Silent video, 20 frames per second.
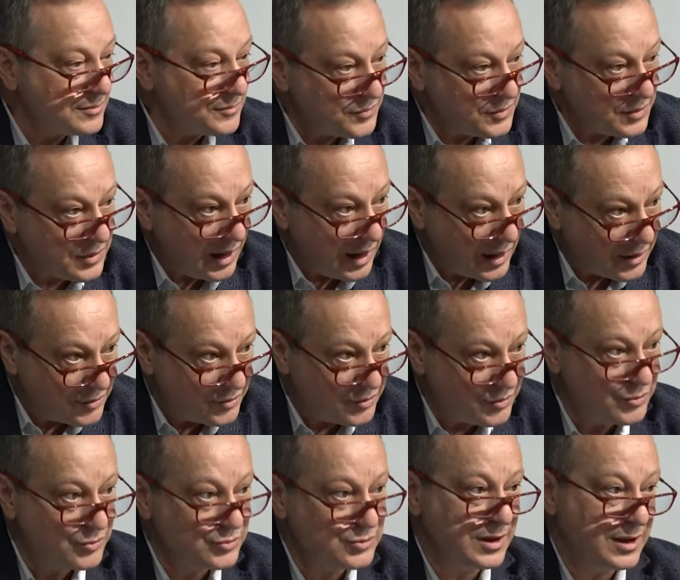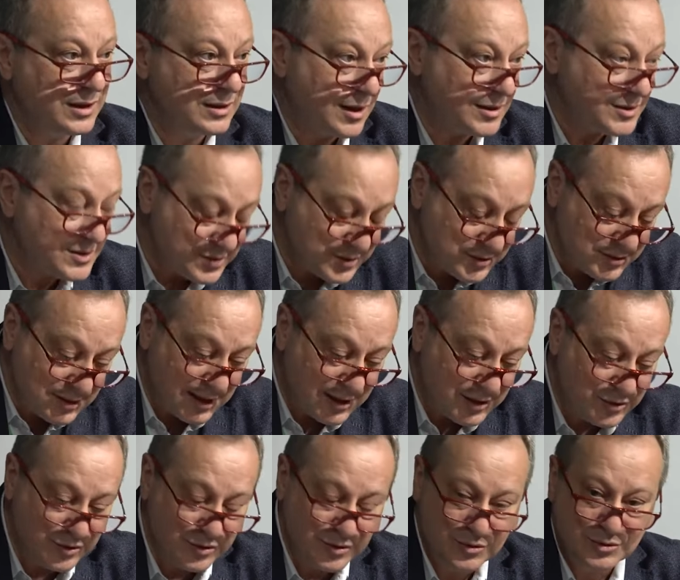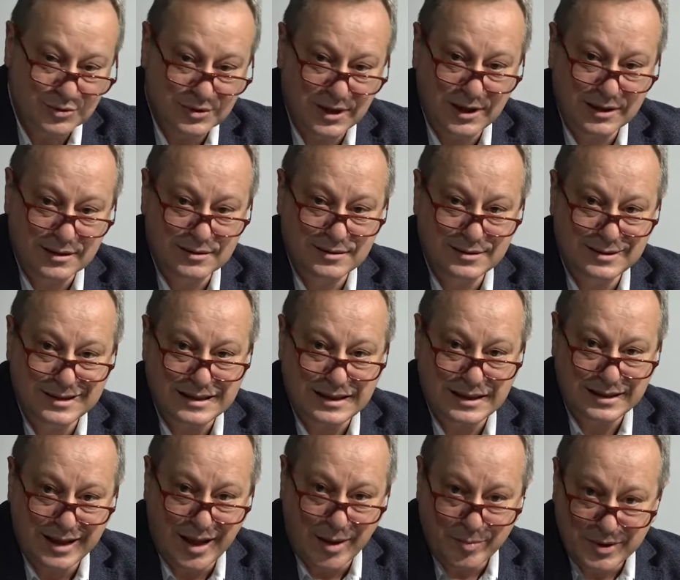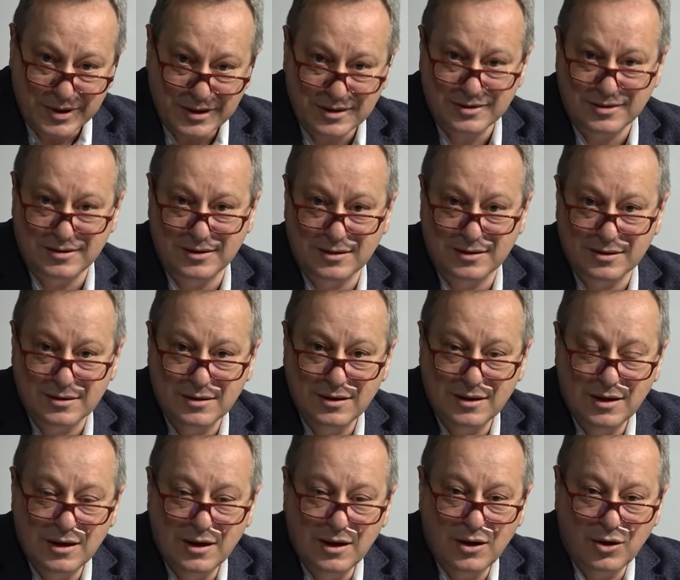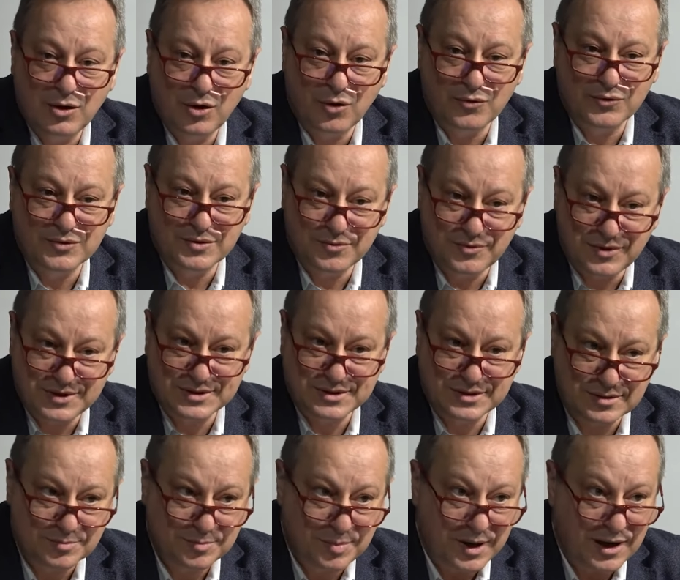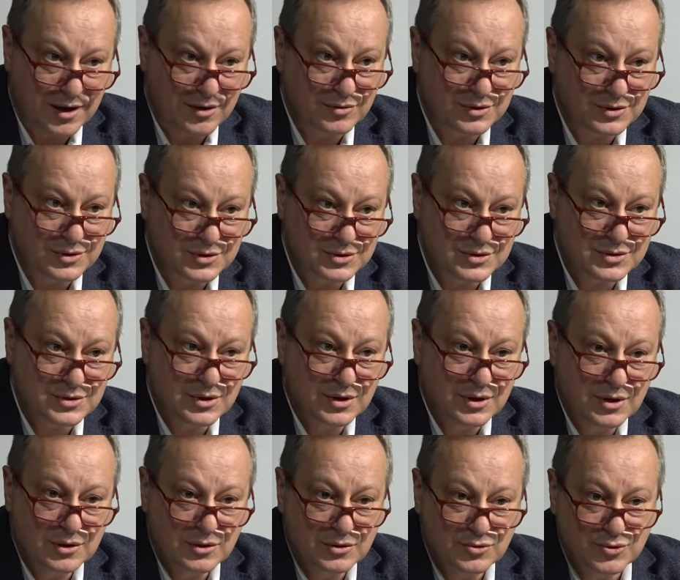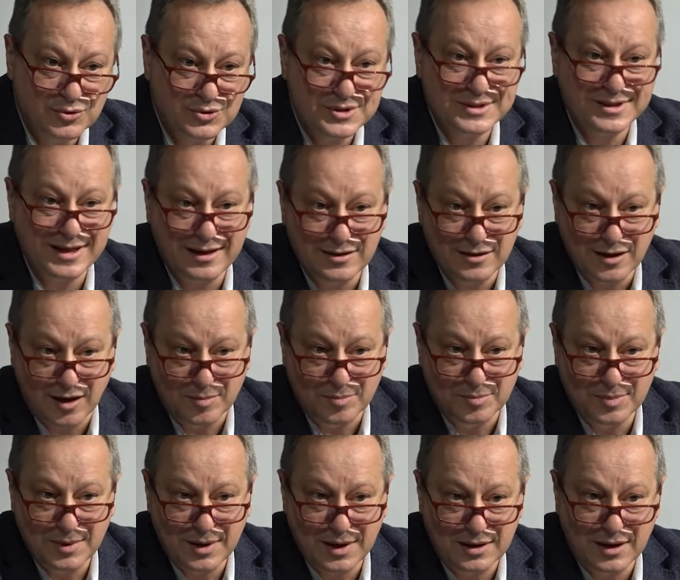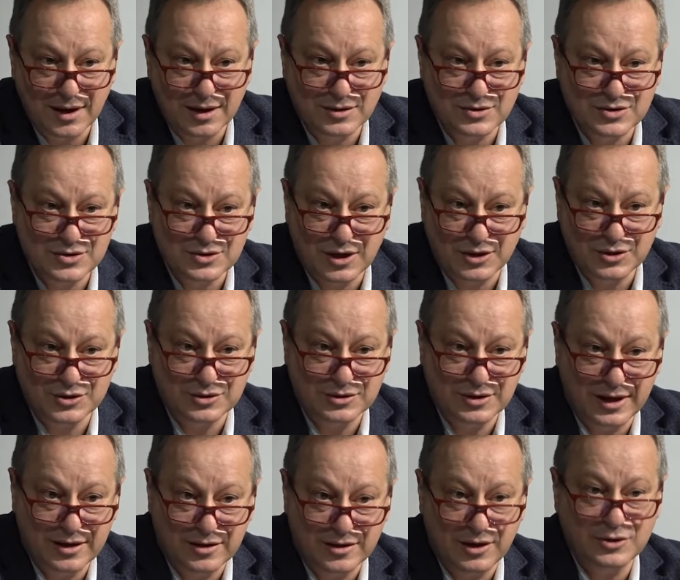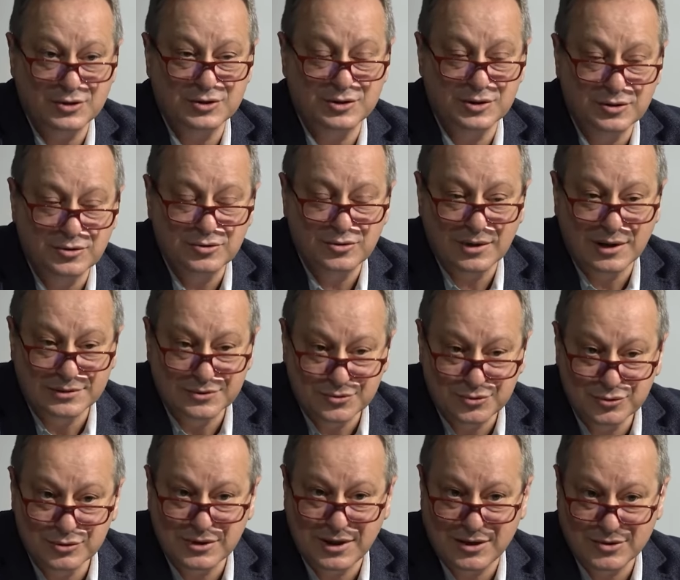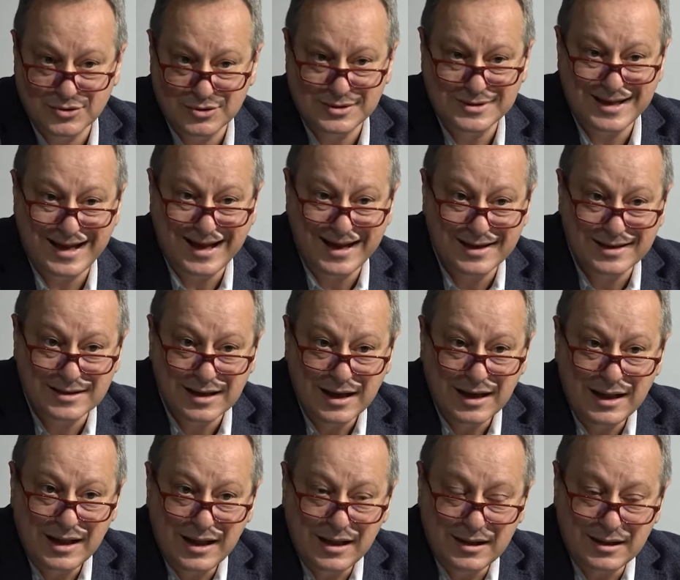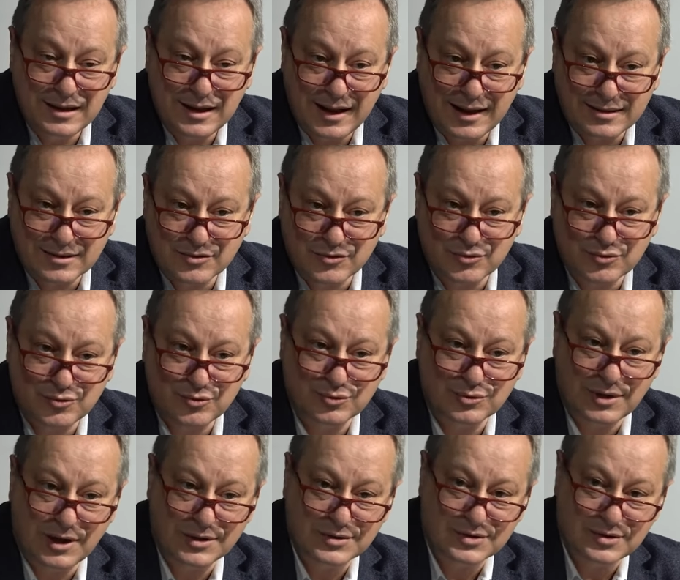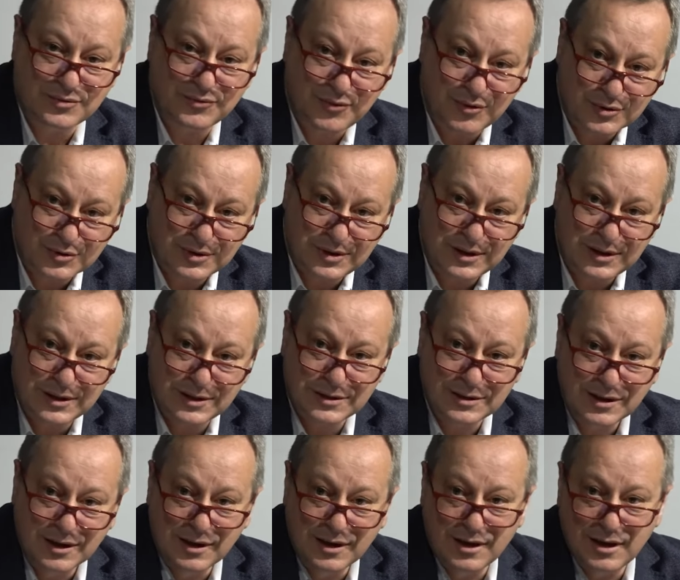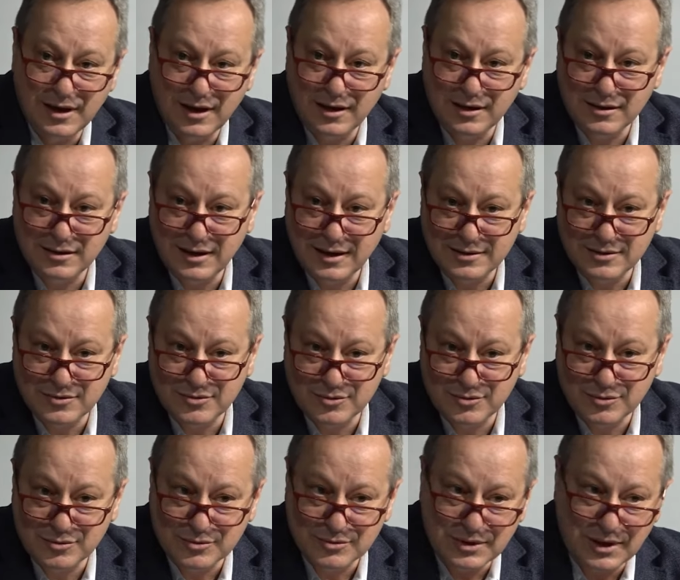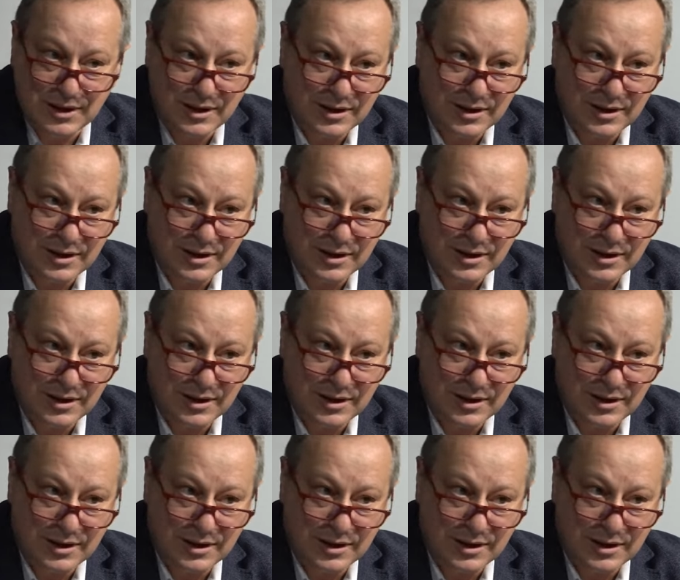We argued, and I still argue, that the inability of the Western powers to stand up against Russian aggression in 2008 led to 2014 and led to